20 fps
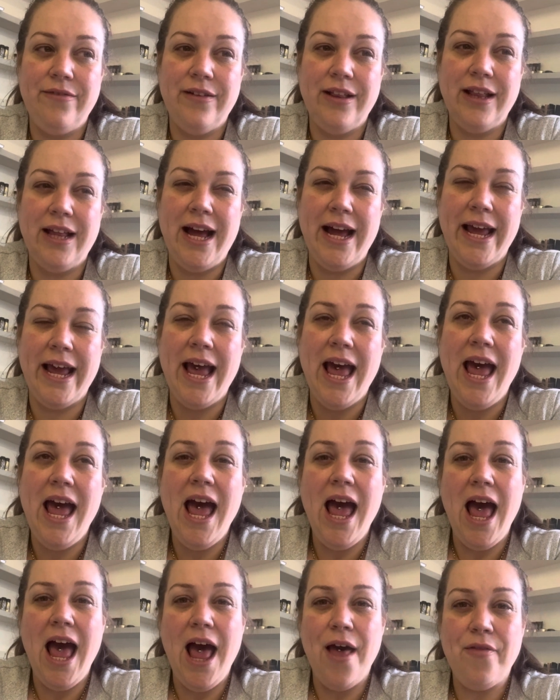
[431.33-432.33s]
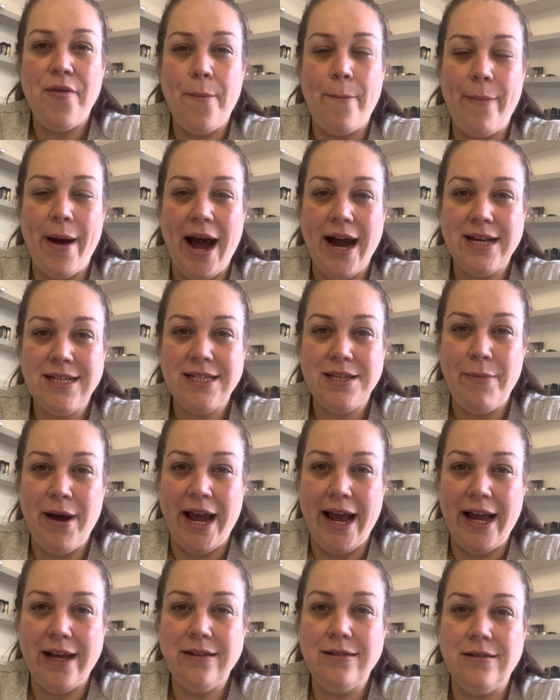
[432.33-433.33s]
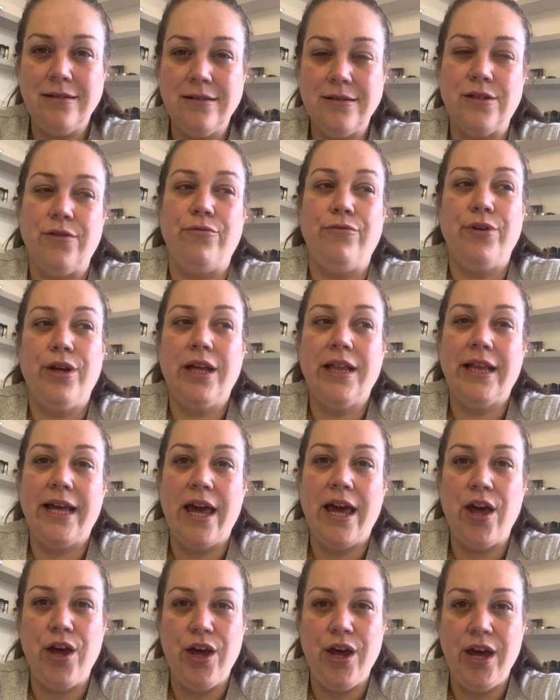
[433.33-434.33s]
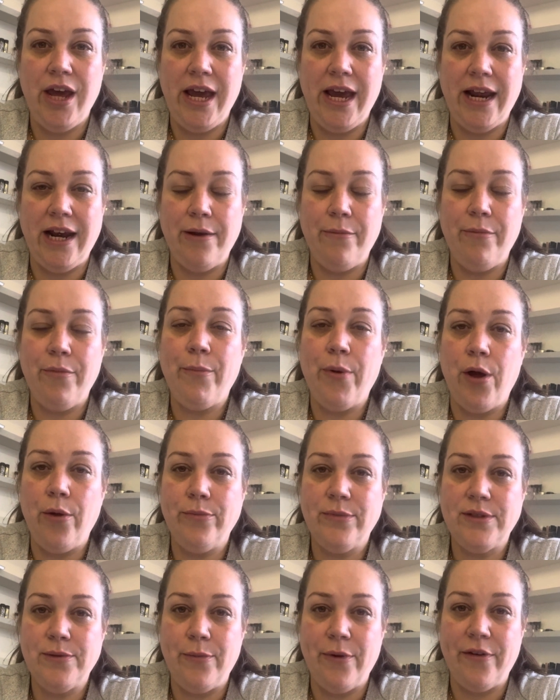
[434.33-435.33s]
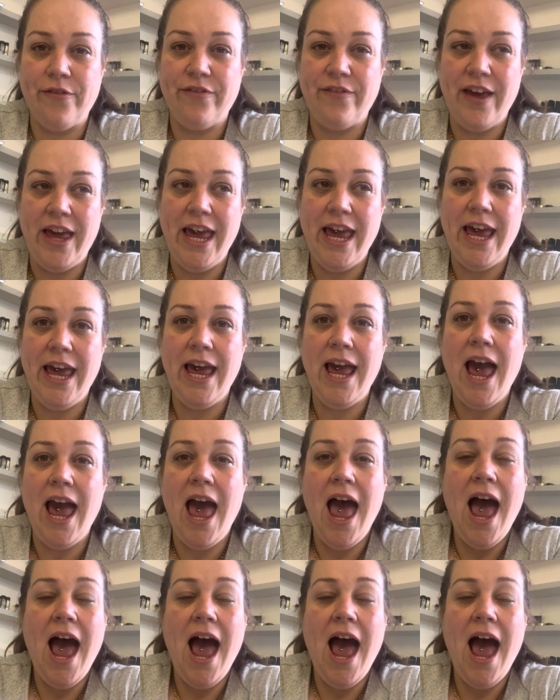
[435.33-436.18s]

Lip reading: Like, the backs of my ankles are really hurting, and the bottoms of my feet.